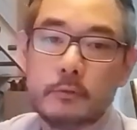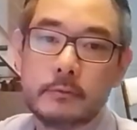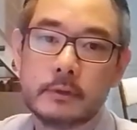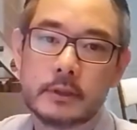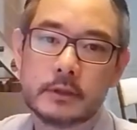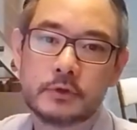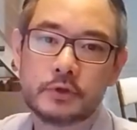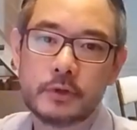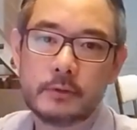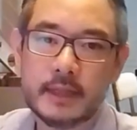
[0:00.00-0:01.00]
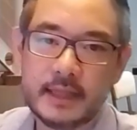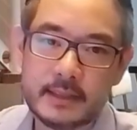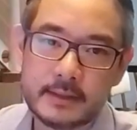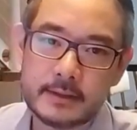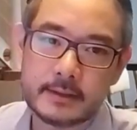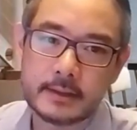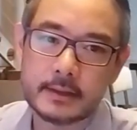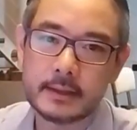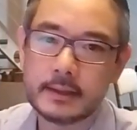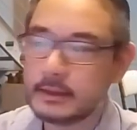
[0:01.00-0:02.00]
We want to show a list
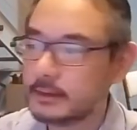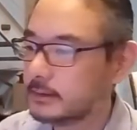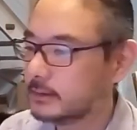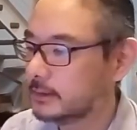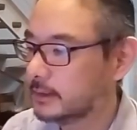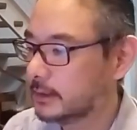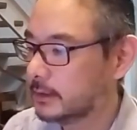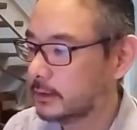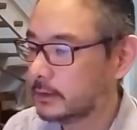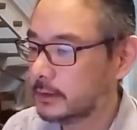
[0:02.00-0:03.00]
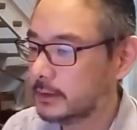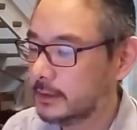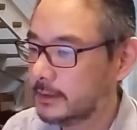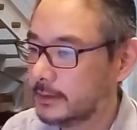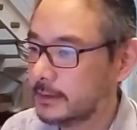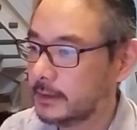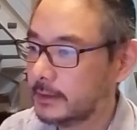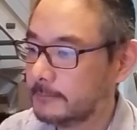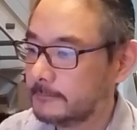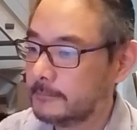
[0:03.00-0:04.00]
and an order list
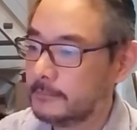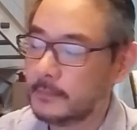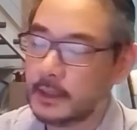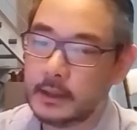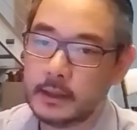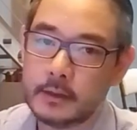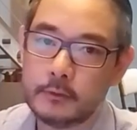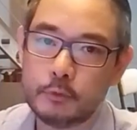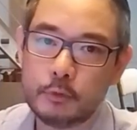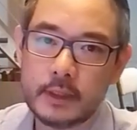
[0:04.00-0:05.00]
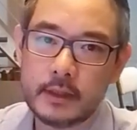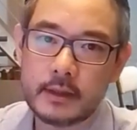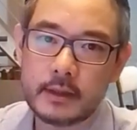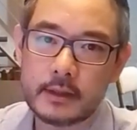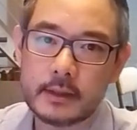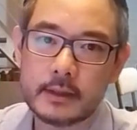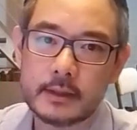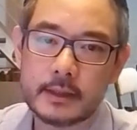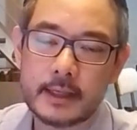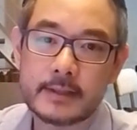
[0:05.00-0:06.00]
with
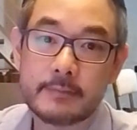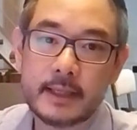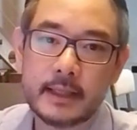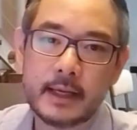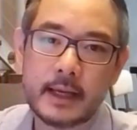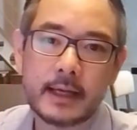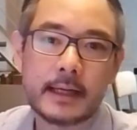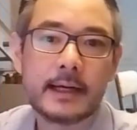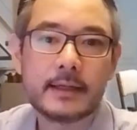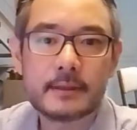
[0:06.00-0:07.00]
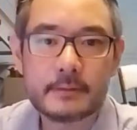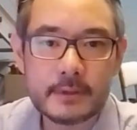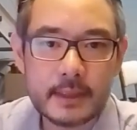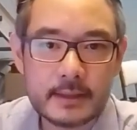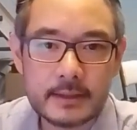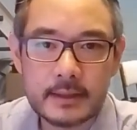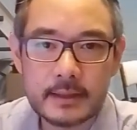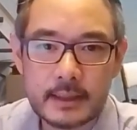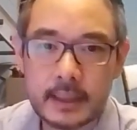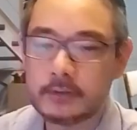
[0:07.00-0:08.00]
as many items as
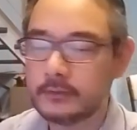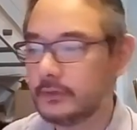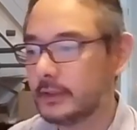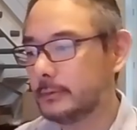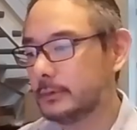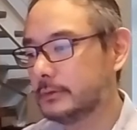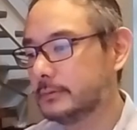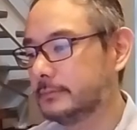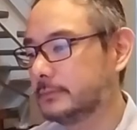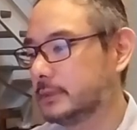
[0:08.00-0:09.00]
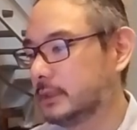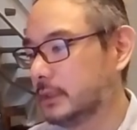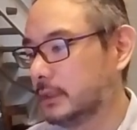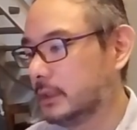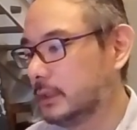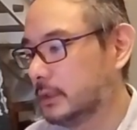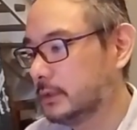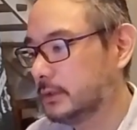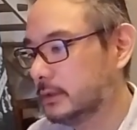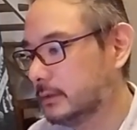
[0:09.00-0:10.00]
the count variable.
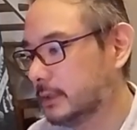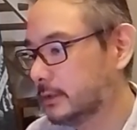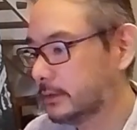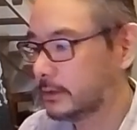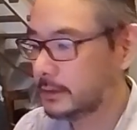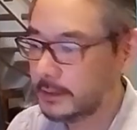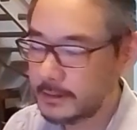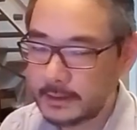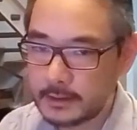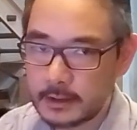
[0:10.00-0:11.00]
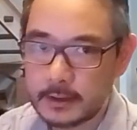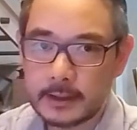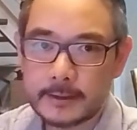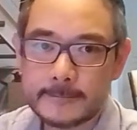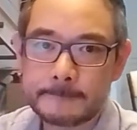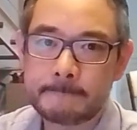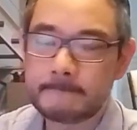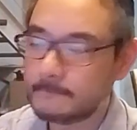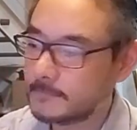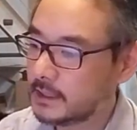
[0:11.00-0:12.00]
So an order list,
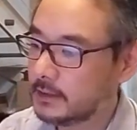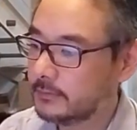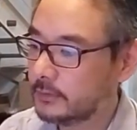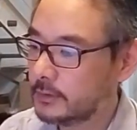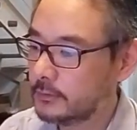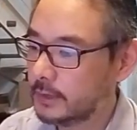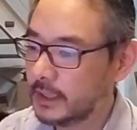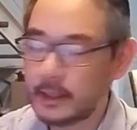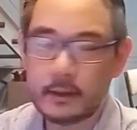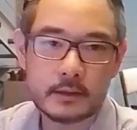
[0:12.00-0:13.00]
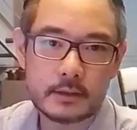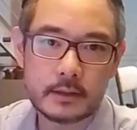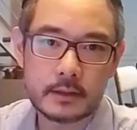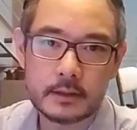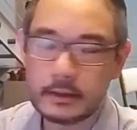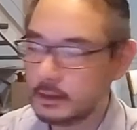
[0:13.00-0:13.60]
of course, we cannot